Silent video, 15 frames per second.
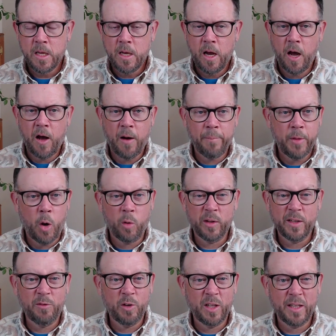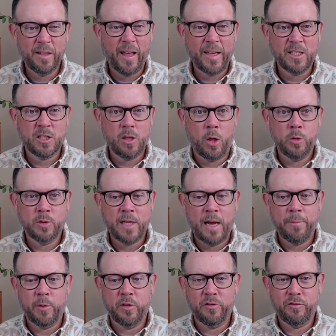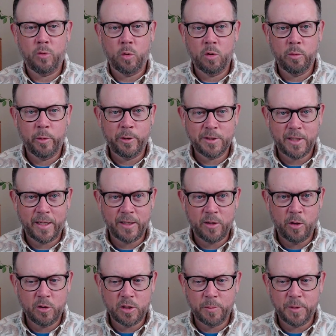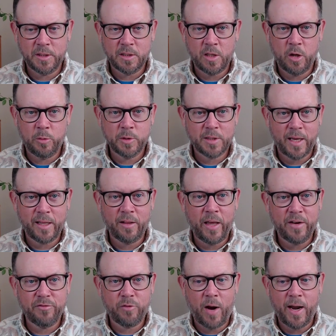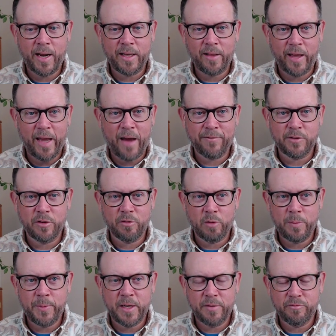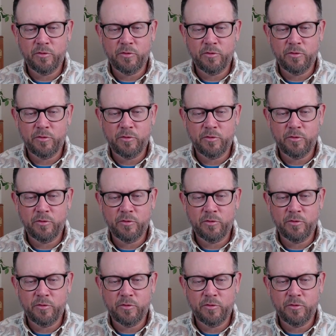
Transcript: Um, the only really like slow time on the floor was like noticeably slow was like late Friday, like after 3 p.m.